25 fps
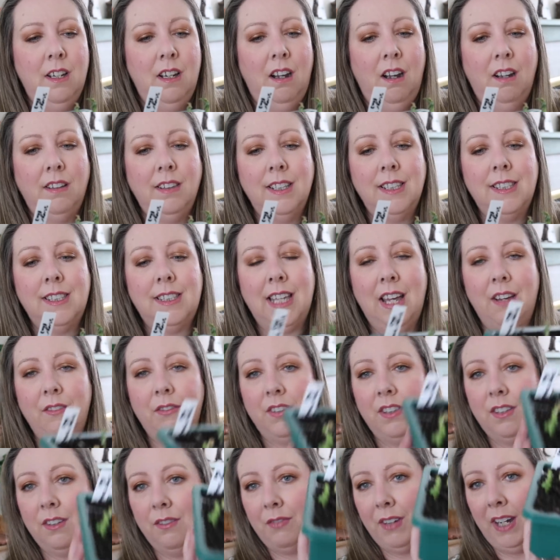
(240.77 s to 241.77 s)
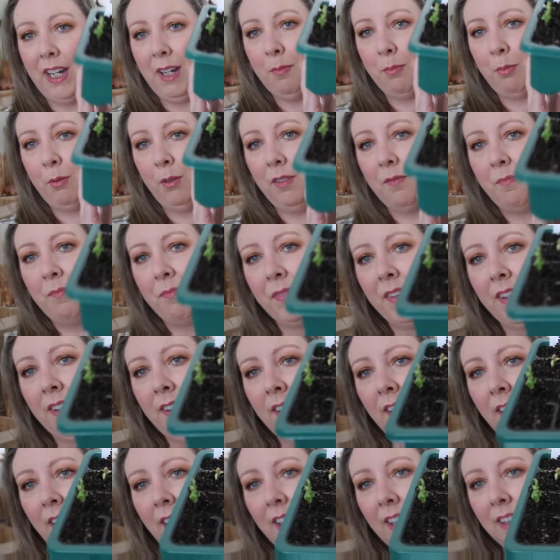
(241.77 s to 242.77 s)
on the 7th of April.
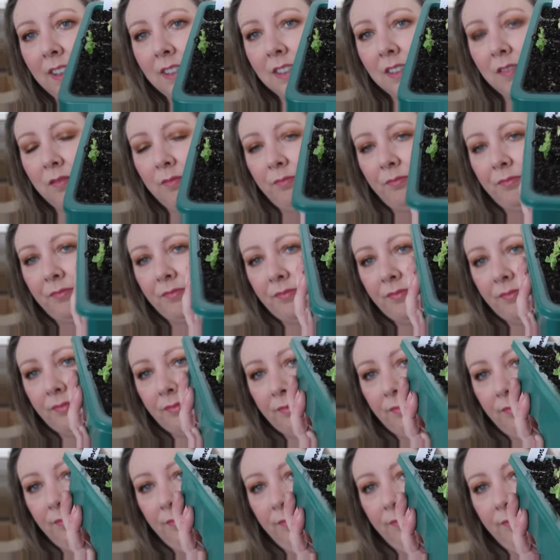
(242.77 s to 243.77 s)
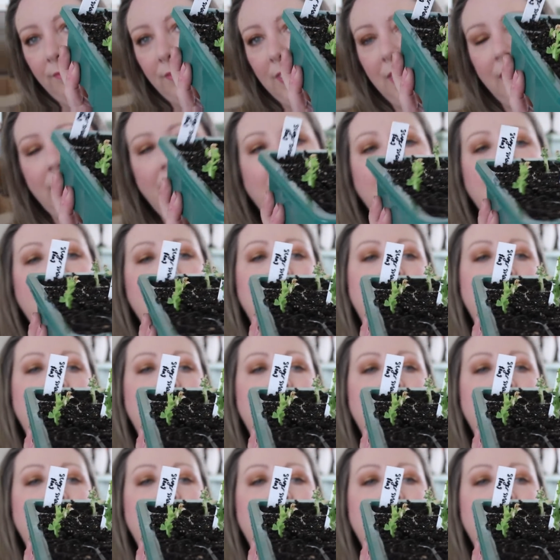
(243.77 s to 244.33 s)
And can you